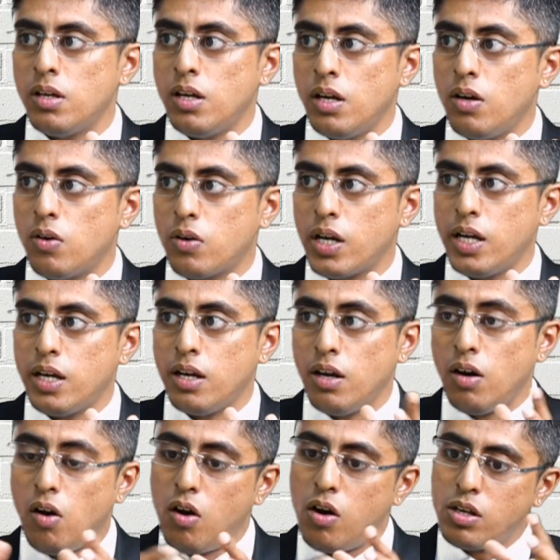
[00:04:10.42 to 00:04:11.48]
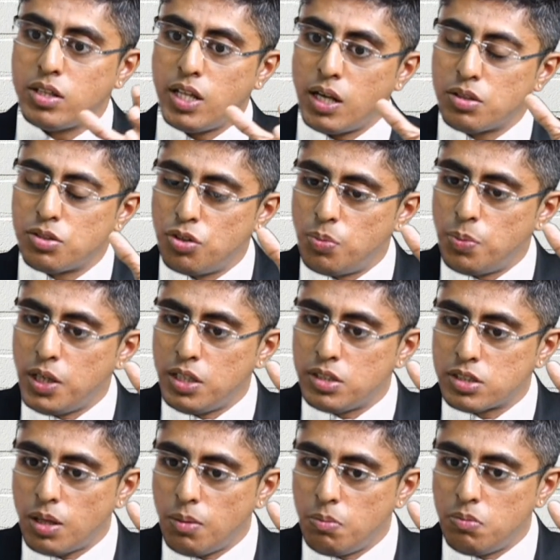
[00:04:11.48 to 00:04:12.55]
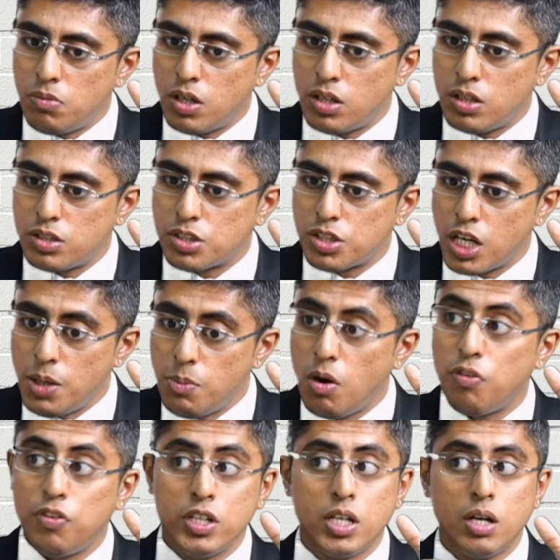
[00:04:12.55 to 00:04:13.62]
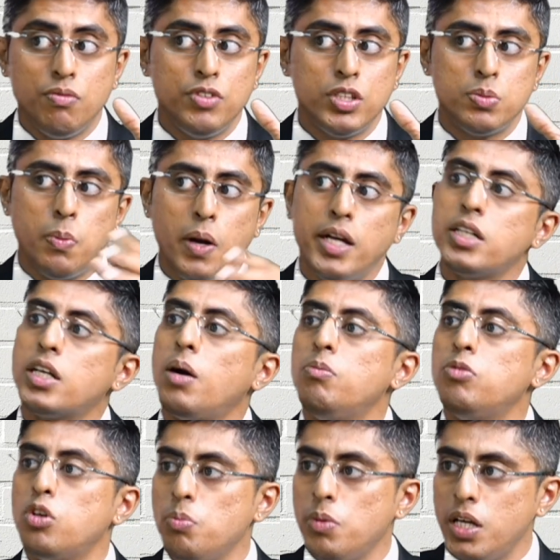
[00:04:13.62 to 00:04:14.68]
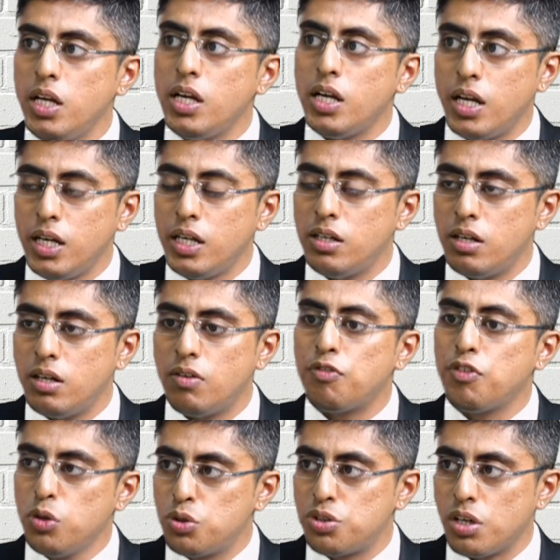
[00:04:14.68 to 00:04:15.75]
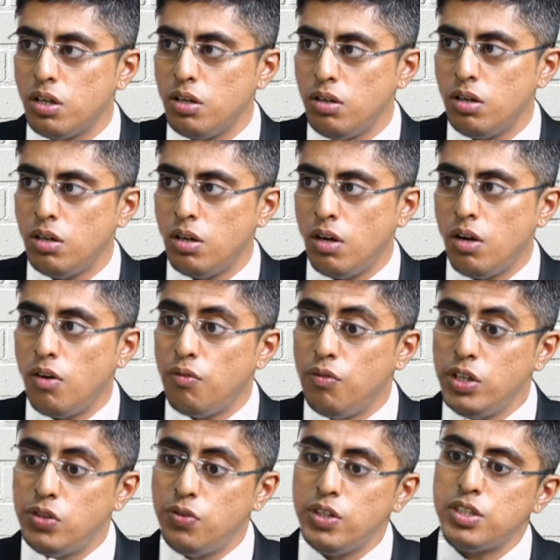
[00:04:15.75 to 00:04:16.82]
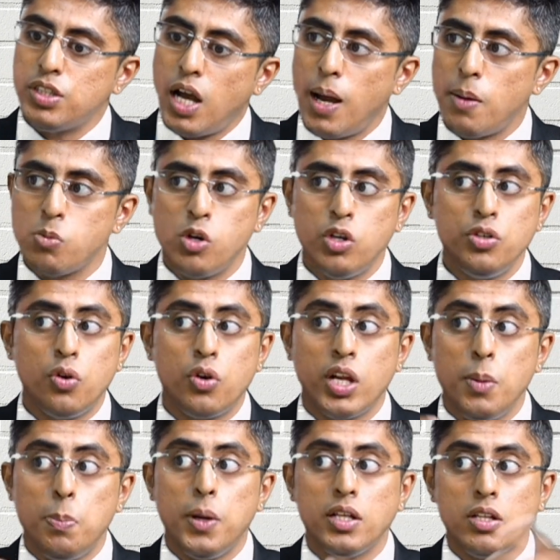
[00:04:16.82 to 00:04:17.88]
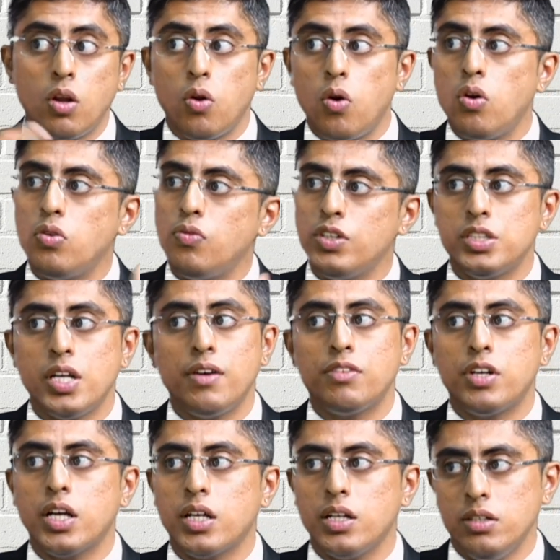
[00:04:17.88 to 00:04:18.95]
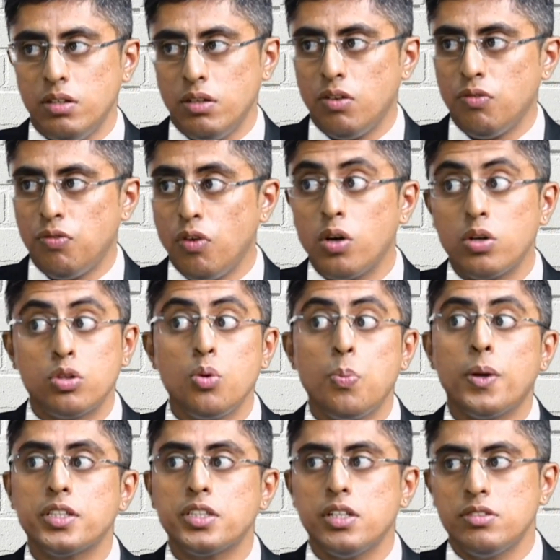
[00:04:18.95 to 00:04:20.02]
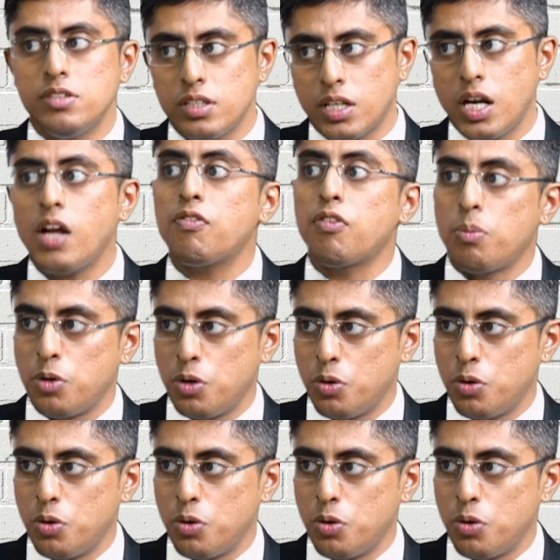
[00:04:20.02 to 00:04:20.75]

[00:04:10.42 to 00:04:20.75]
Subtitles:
Okay, or there should be some stream of income which might come to me in future, with which I am going to repay the loan which I have taken to purchase this car from you.